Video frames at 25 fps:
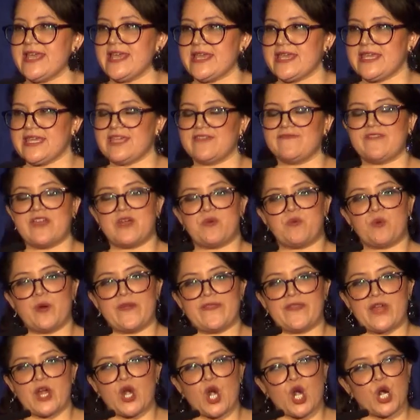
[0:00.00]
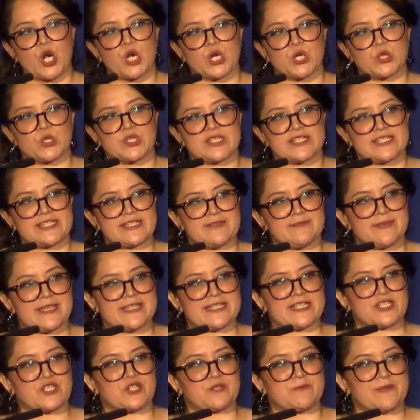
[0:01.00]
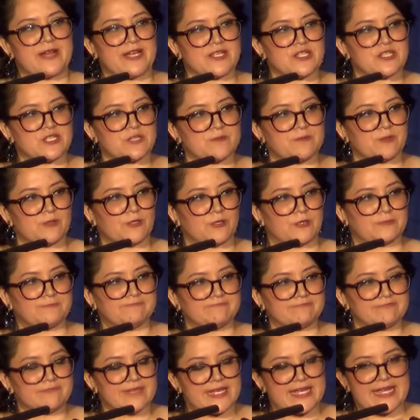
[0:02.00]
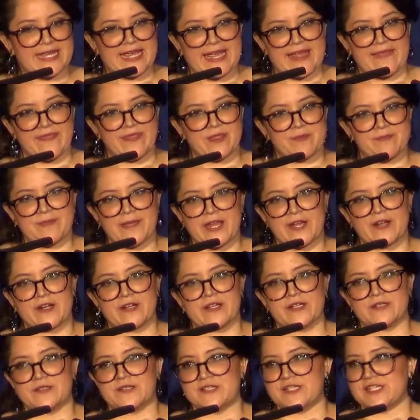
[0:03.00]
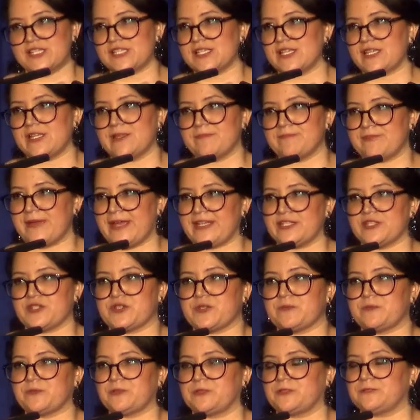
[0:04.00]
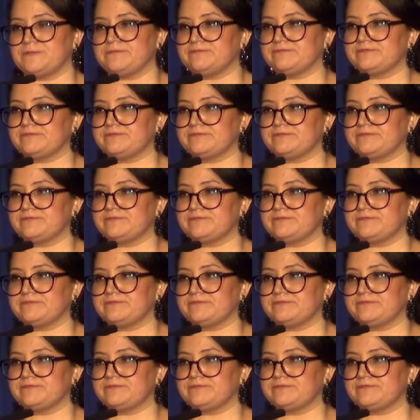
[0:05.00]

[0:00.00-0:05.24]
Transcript: even when the hurdles seem insurmountable and the barriers impenetrable.